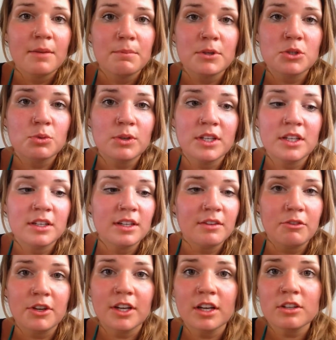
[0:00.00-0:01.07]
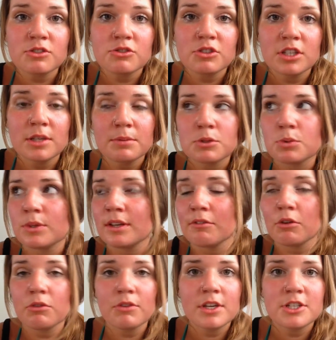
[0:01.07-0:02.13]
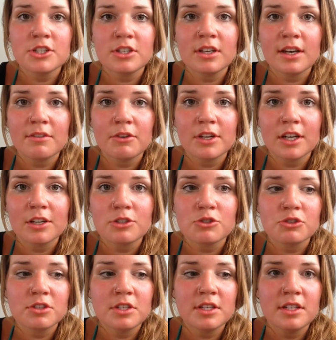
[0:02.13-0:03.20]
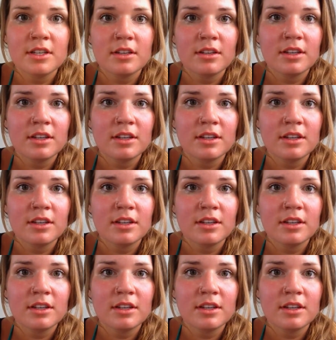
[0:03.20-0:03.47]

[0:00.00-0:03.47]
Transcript: between every country, between every region in every country,